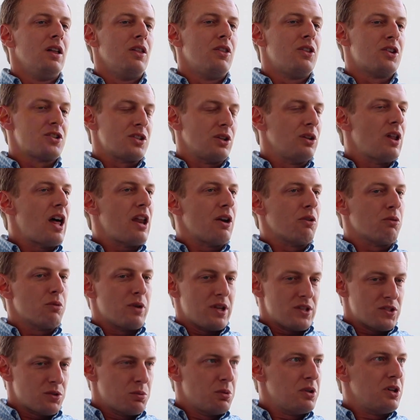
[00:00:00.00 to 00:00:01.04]
there's a lot of
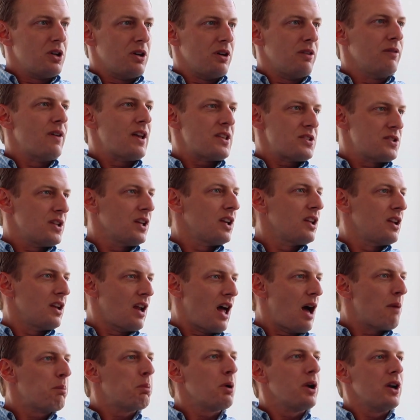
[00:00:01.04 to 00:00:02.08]
risk when you're investing in an
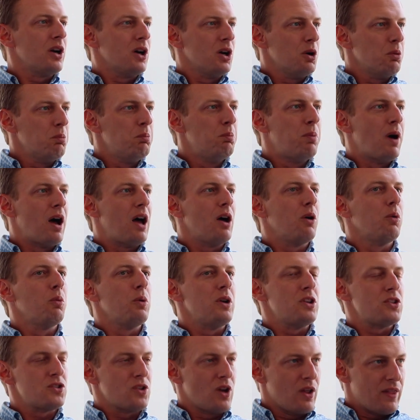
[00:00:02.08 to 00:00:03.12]
operator, but
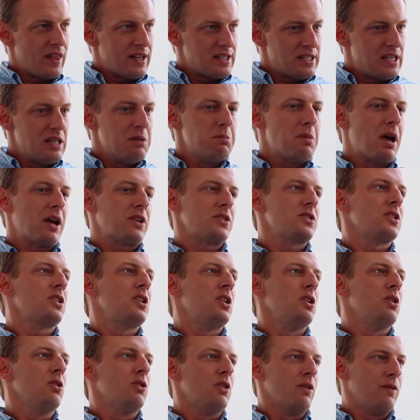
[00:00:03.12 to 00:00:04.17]
we saw that team
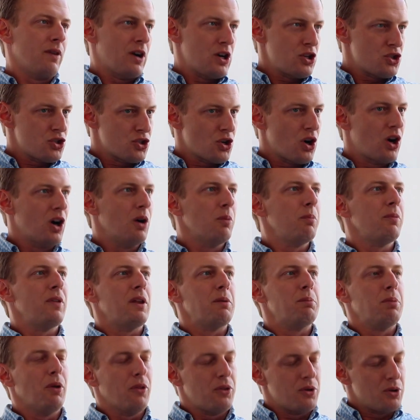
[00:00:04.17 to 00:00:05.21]
execute. They're very sharp. They
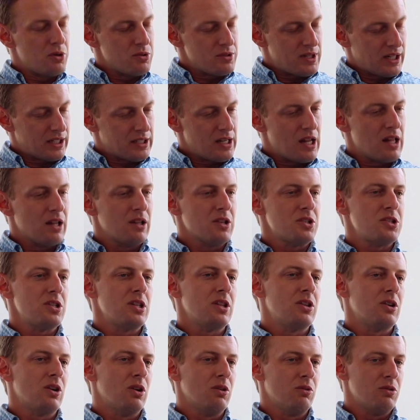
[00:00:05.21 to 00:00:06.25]
built their own technology,
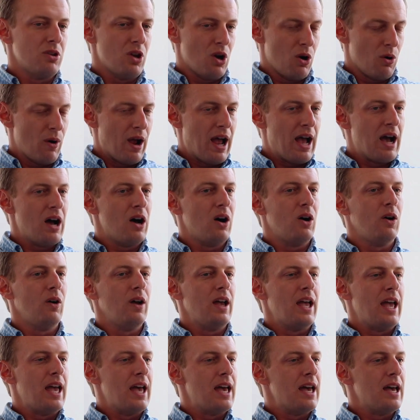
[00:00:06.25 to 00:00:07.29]
their own know-how,
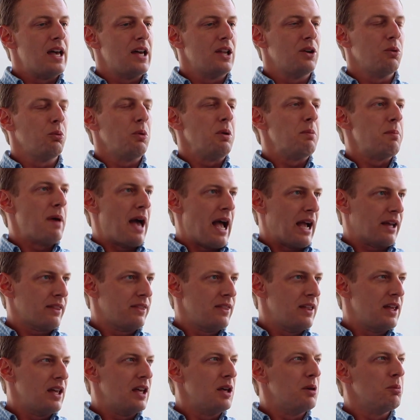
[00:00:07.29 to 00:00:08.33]
and we backed
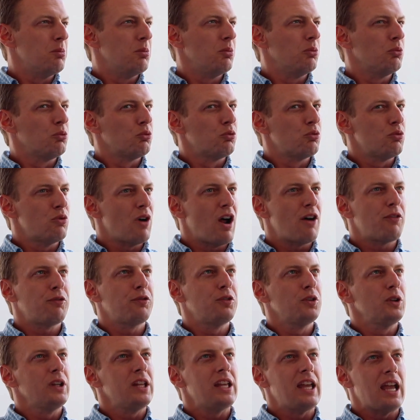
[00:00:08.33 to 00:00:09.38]
them
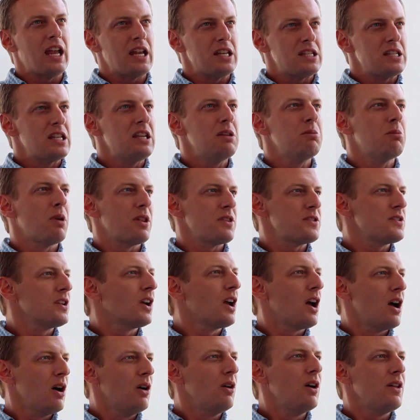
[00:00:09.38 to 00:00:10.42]
roughly 18 months
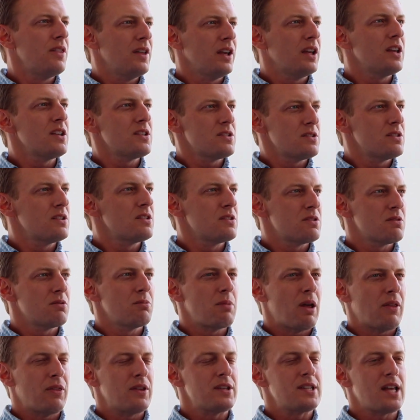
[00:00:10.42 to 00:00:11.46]
ago, I think is
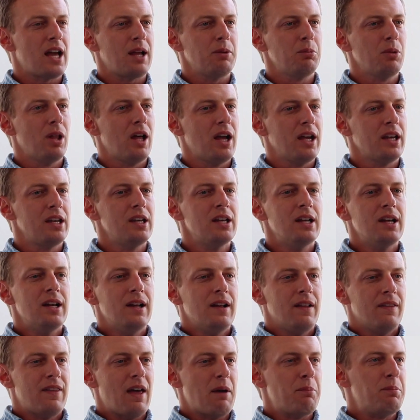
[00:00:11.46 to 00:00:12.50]
about the timeline.
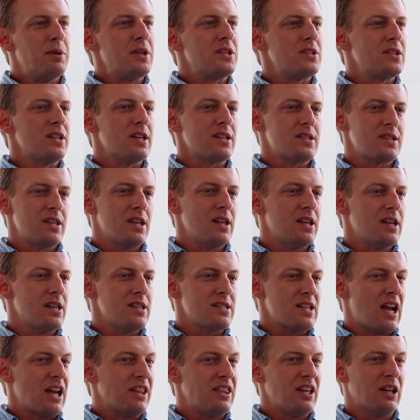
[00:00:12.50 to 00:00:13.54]
That business
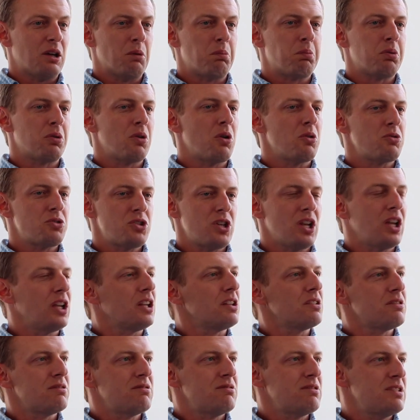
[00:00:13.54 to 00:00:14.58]
is, I think,
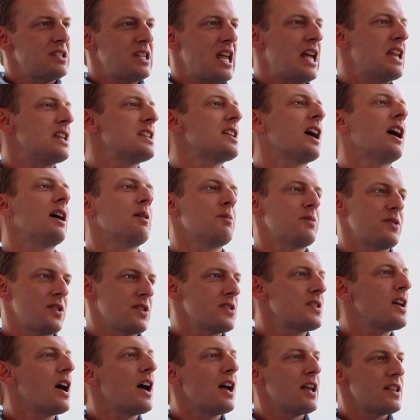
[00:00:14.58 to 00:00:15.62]
approaching 10 times the
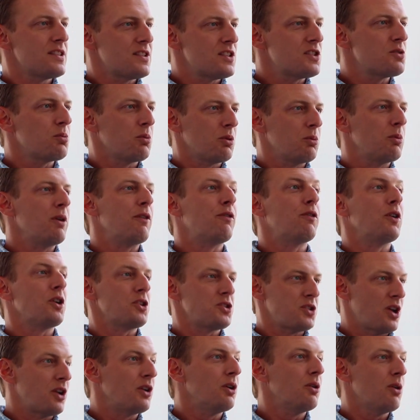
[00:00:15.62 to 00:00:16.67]
size as when we
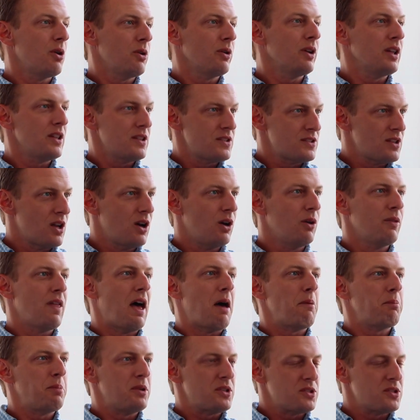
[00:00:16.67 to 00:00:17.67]
first underwrote it. So that